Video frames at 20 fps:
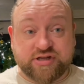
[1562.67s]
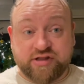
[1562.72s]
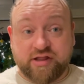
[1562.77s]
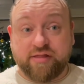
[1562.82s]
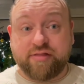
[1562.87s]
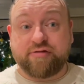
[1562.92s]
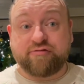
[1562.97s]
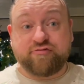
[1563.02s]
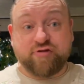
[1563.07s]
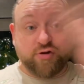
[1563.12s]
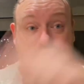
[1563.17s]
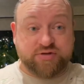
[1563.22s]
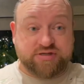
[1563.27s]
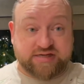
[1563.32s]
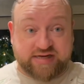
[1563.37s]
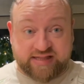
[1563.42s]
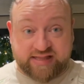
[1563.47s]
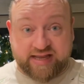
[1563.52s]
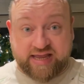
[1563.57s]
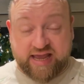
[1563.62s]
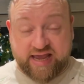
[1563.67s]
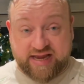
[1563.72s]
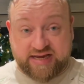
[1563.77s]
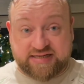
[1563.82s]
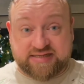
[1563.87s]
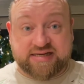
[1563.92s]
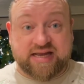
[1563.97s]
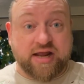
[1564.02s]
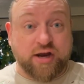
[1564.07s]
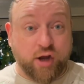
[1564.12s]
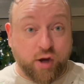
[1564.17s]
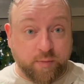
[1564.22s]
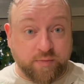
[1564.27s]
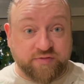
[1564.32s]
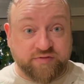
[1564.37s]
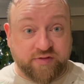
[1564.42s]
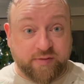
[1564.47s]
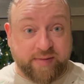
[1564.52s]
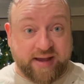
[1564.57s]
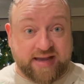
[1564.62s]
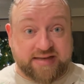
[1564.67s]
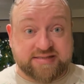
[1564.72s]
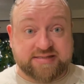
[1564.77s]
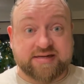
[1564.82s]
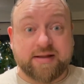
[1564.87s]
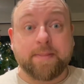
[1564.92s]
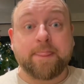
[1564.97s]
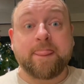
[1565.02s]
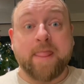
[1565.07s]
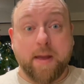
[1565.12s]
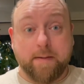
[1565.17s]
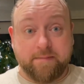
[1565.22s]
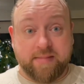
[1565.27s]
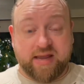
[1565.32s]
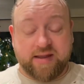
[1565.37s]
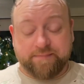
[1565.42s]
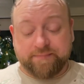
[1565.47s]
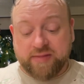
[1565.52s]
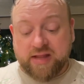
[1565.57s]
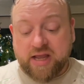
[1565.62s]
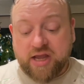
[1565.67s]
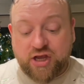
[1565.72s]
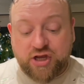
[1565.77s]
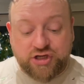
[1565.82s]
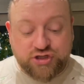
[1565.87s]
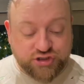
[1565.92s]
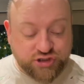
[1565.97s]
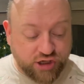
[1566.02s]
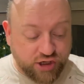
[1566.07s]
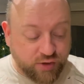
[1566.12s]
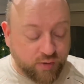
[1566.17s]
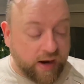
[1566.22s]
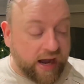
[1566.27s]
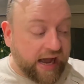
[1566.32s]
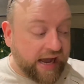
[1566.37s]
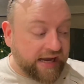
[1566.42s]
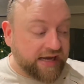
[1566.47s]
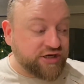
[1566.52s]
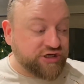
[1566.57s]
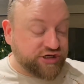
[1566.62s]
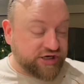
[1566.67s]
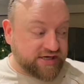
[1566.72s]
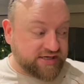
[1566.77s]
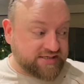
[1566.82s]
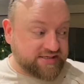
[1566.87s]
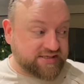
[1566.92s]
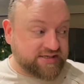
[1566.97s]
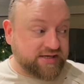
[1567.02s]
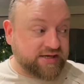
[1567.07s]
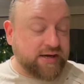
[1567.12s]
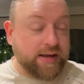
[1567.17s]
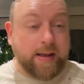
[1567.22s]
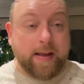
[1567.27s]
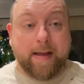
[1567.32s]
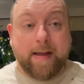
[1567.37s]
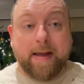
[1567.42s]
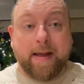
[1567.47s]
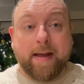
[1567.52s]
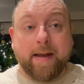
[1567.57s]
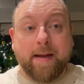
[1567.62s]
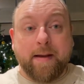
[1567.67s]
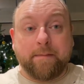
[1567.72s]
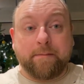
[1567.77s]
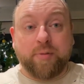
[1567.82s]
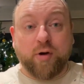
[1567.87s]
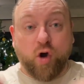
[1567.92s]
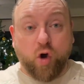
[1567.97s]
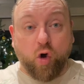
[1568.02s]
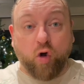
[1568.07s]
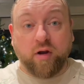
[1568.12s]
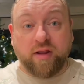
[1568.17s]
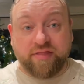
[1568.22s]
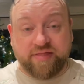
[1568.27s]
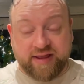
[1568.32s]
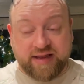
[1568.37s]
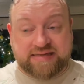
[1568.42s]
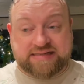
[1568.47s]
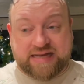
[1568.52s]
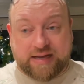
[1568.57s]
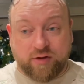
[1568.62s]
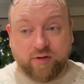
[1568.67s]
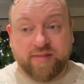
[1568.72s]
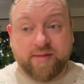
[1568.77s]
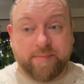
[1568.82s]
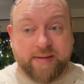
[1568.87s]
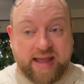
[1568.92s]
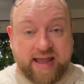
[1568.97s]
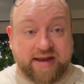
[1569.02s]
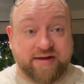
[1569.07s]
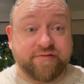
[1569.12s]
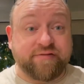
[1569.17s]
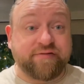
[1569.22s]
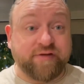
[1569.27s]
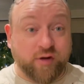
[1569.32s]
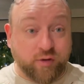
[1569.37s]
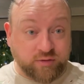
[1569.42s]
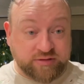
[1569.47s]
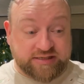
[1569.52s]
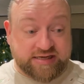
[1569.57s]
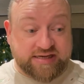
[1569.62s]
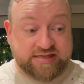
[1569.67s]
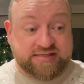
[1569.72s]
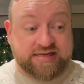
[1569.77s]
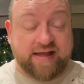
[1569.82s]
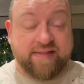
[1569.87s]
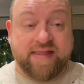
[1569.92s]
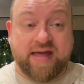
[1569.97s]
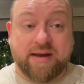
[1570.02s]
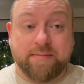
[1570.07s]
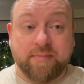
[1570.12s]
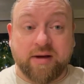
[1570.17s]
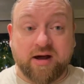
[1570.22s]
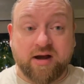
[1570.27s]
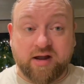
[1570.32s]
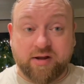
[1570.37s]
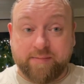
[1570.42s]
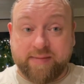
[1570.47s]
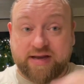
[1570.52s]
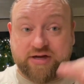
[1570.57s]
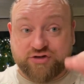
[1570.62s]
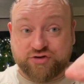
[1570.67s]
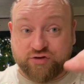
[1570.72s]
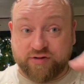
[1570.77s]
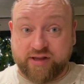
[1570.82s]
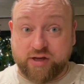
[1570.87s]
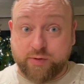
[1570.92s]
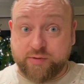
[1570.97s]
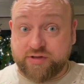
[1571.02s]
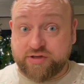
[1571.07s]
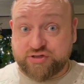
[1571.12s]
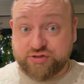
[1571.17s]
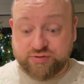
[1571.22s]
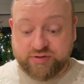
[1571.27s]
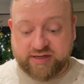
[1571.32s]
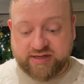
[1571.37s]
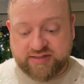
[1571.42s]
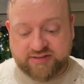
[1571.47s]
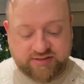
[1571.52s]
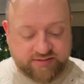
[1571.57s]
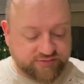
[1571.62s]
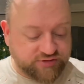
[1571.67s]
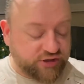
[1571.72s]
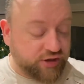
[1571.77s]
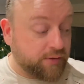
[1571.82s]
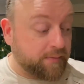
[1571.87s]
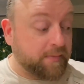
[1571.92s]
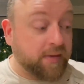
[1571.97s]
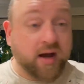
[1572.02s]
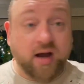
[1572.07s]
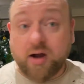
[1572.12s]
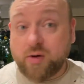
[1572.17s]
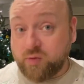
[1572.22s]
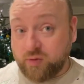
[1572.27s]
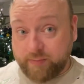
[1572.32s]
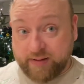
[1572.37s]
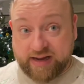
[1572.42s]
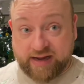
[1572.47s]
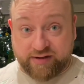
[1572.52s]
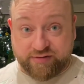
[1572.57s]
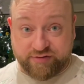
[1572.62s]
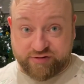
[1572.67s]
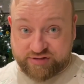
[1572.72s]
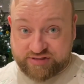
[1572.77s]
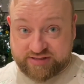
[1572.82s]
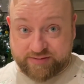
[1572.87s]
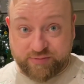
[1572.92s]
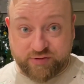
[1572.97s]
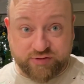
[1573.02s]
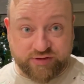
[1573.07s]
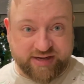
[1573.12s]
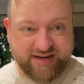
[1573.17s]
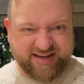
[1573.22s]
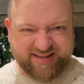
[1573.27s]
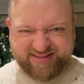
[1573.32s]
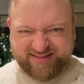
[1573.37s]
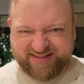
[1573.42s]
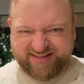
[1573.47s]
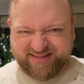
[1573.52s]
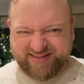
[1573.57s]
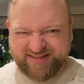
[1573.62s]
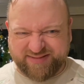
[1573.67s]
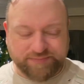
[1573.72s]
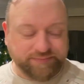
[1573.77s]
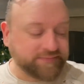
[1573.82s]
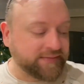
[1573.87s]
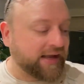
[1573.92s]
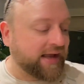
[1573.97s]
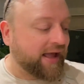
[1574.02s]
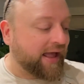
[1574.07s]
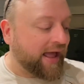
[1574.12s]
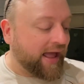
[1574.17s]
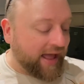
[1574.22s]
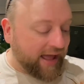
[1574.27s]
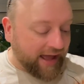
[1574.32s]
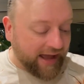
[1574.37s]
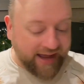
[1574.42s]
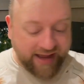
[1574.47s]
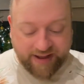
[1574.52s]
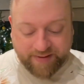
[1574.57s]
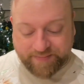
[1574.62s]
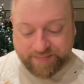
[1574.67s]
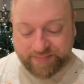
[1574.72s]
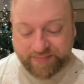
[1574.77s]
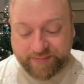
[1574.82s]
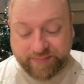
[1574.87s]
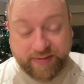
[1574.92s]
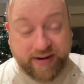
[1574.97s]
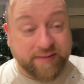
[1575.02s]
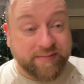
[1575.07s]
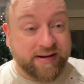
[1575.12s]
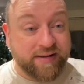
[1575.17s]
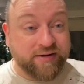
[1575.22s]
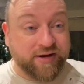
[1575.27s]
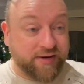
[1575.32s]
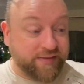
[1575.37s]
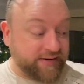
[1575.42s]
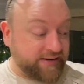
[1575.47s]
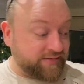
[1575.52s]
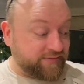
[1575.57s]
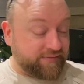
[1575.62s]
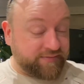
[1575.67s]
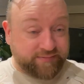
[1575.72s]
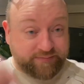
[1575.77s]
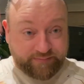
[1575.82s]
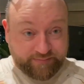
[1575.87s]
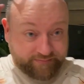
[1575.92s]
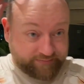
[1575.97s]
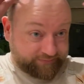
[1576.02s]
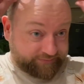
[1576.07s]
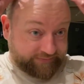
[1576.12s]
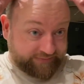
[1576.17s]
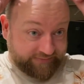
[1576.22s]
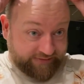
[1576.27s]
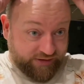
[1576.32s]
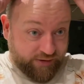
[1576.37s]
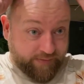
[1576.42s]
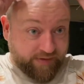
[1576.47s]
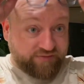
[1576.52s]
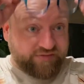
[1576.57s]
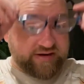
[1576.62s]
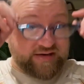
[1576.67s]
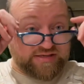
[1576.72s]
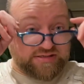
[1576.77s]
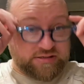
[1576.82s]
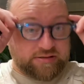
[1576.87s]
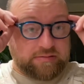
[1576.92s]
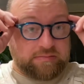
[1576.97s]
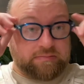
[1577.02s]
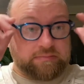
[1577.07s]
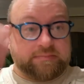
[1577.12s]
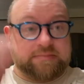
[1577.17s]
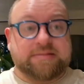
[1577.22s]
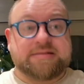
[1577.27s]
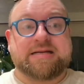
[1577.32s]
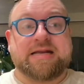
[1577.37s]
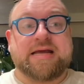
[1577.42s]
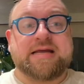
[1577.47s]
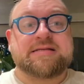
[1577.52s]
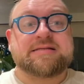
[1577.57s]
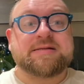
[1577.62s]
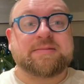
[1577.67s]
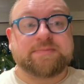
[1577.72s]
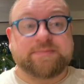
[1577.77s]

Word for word: that throws it in the case and hopes for the best me. So I just put all the things out on the bed, folded, and then Mark makes sure they go in the suitcase. So Mark will pack Thursday morning. Um, but I'm now going. I got my readers on. It's late.